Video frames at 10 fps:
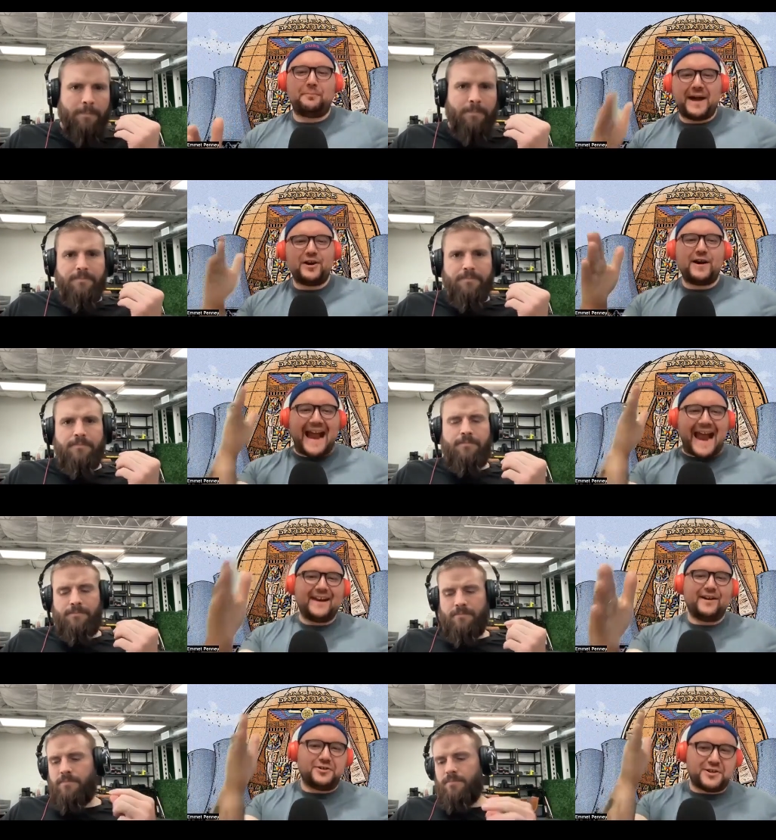Speaker 1: better
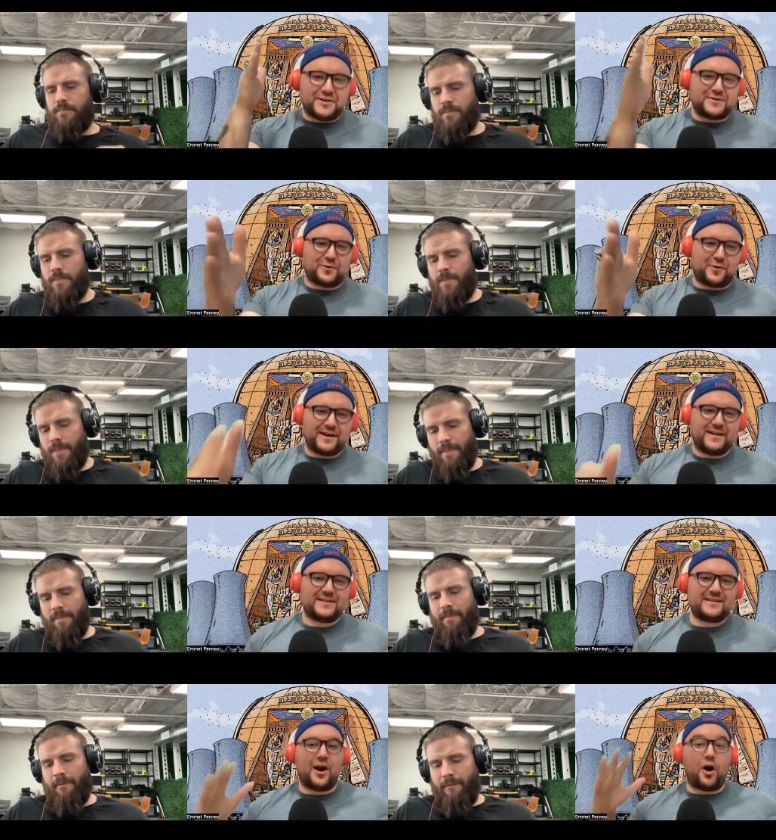energy
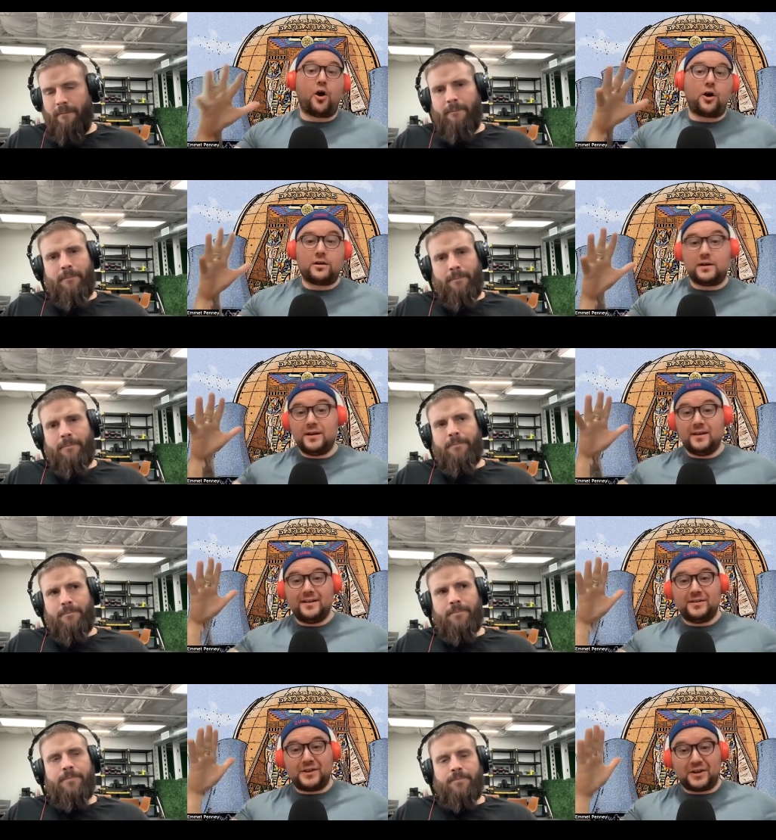stories that aren't
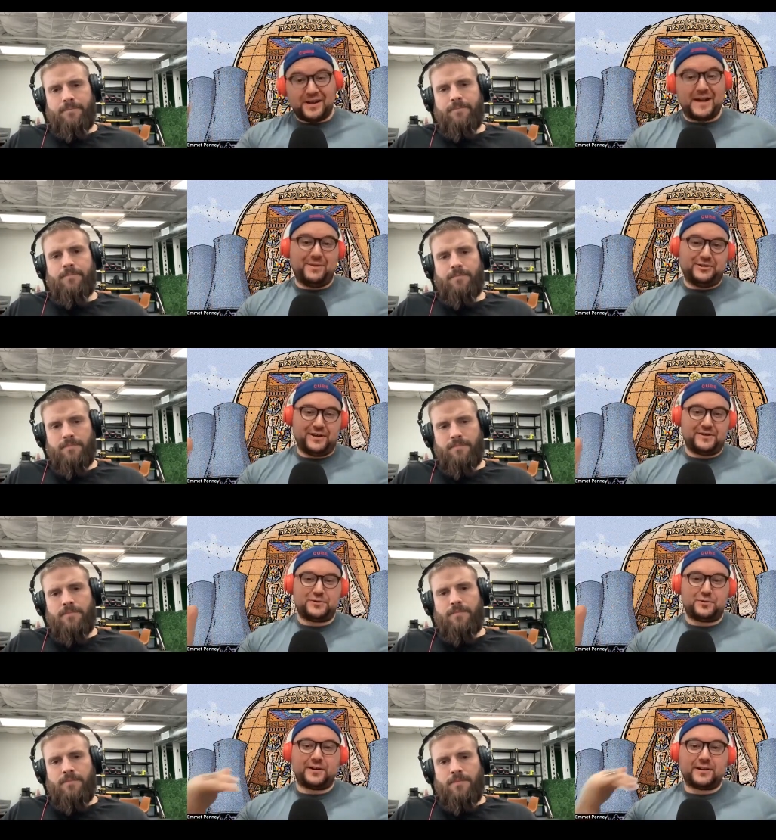the climate change
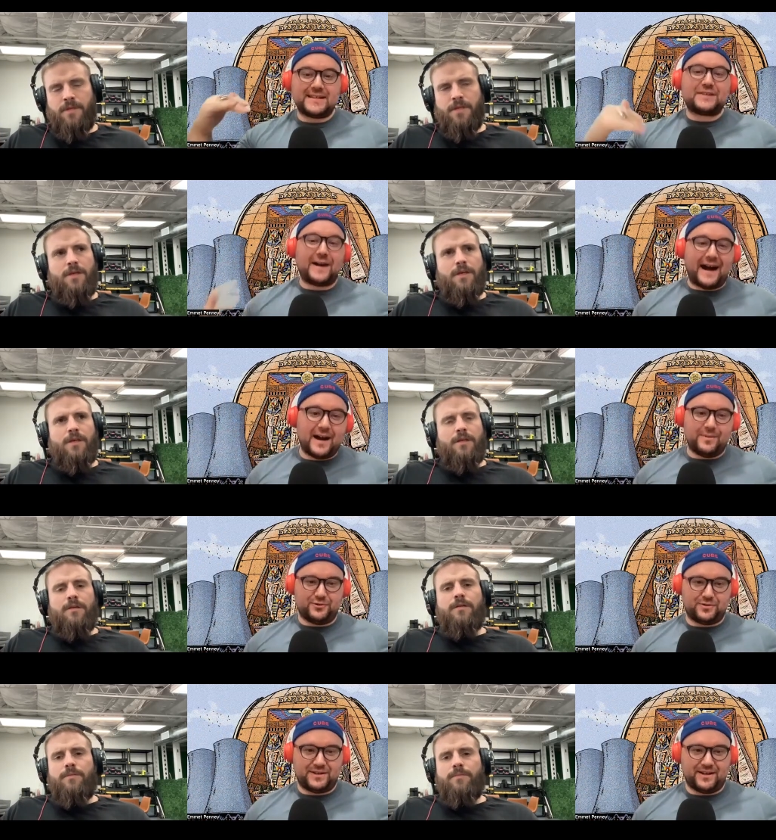story? Because that's what I'm
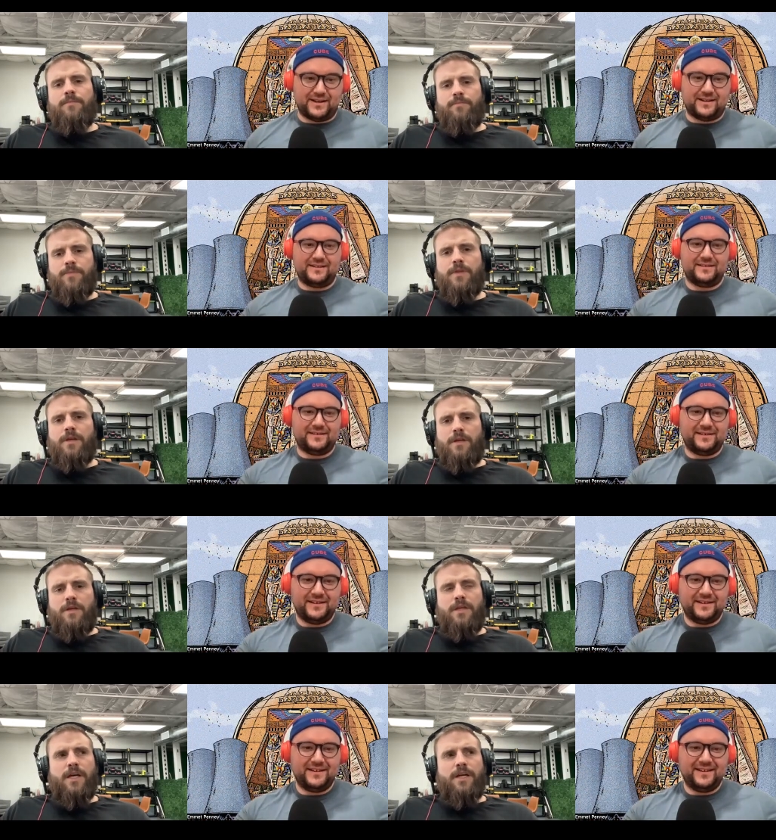interested in.
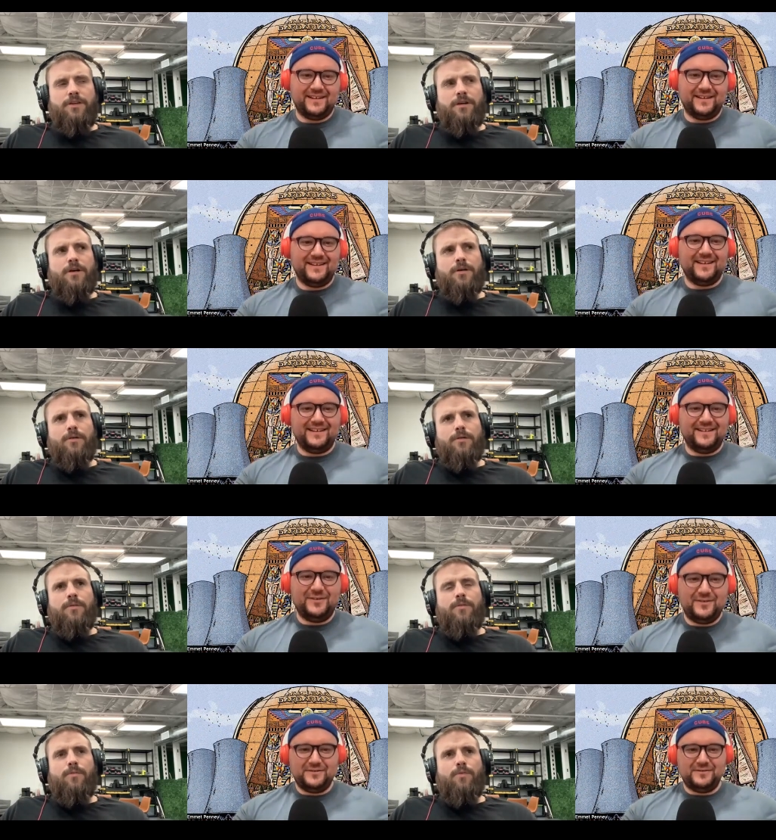
Speaker 2: Yeah, you
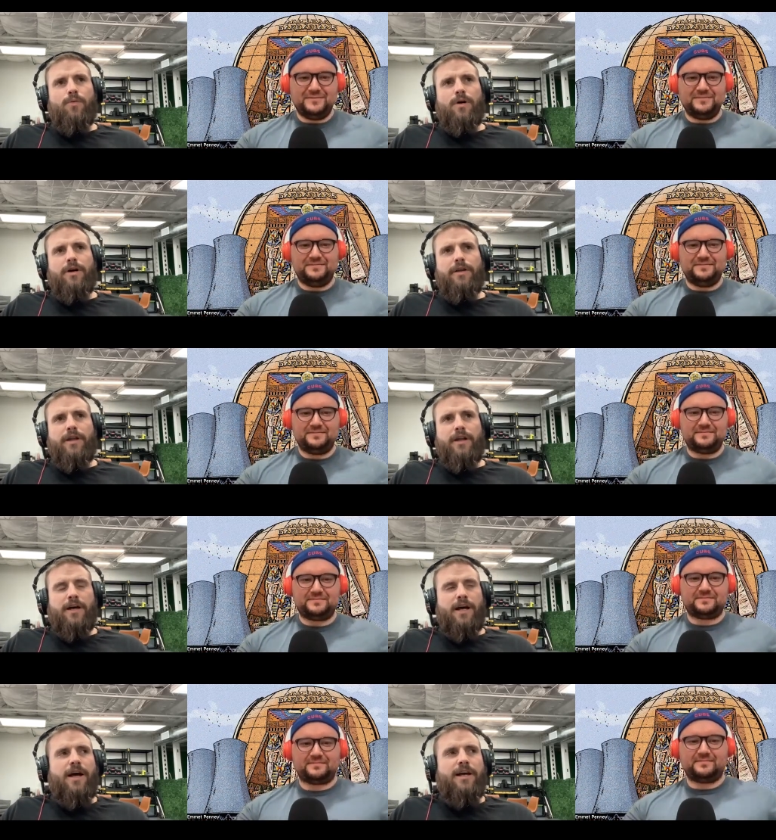know, one
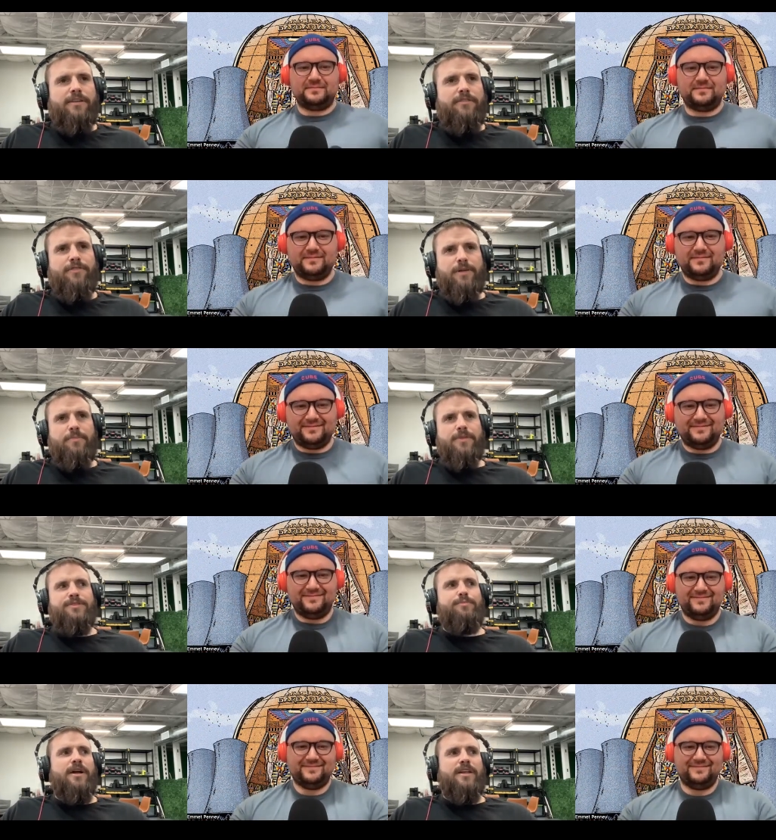I could flip
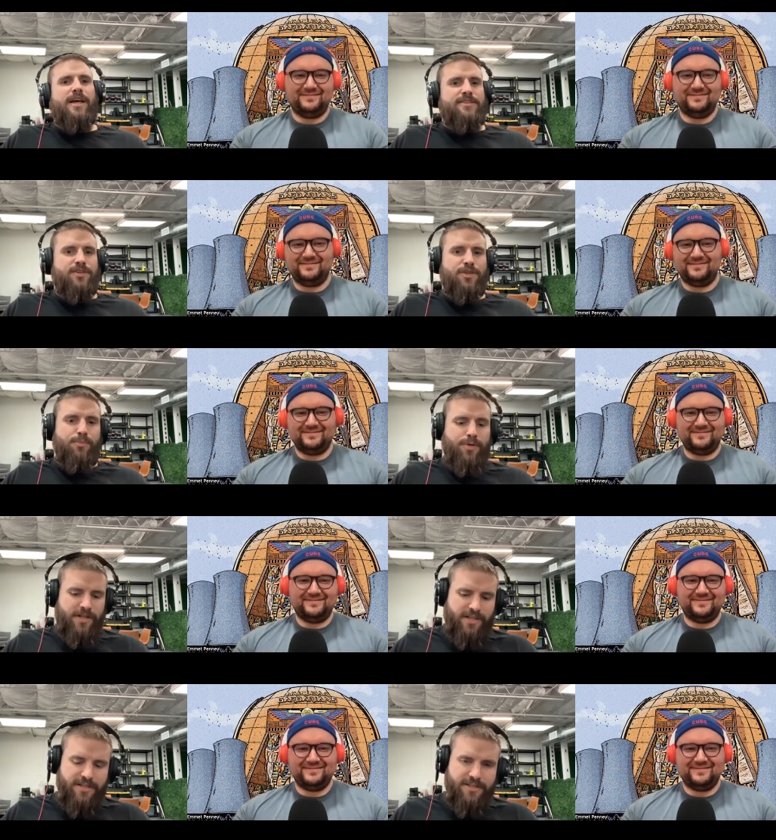this podcast on you
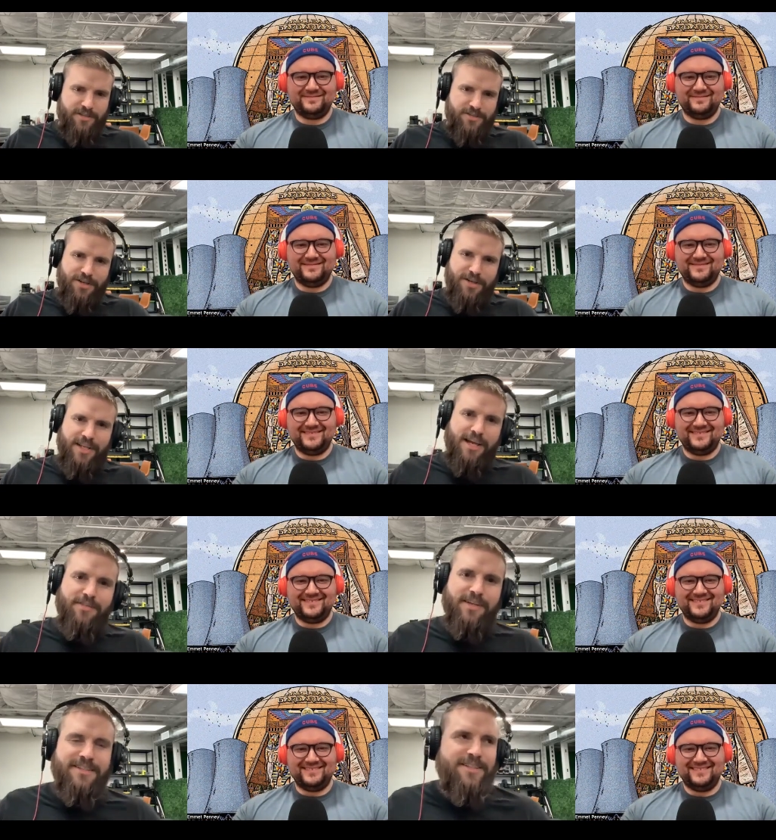pretty easy and start
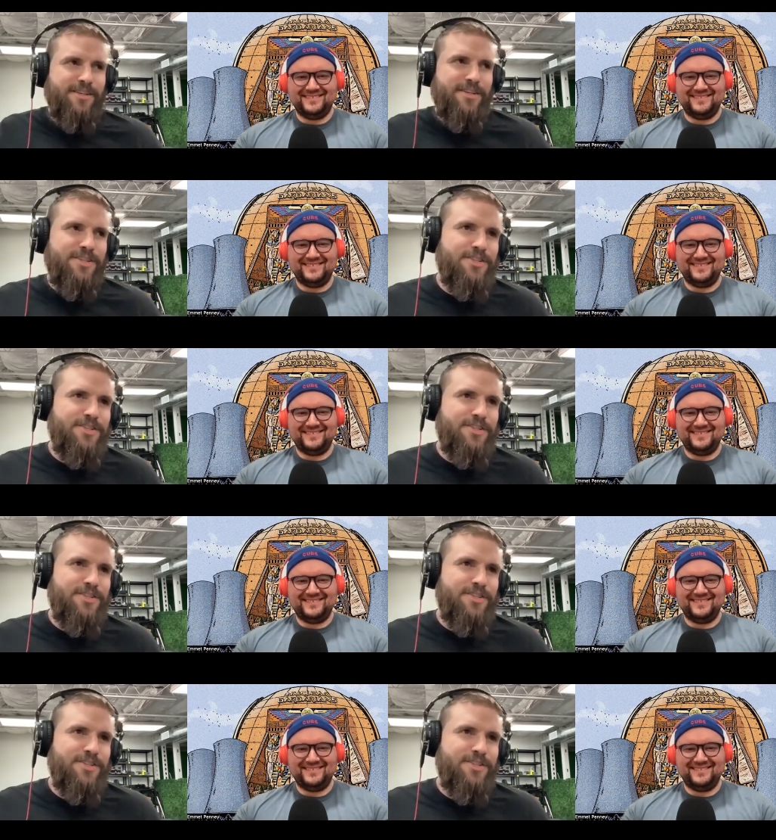diving into your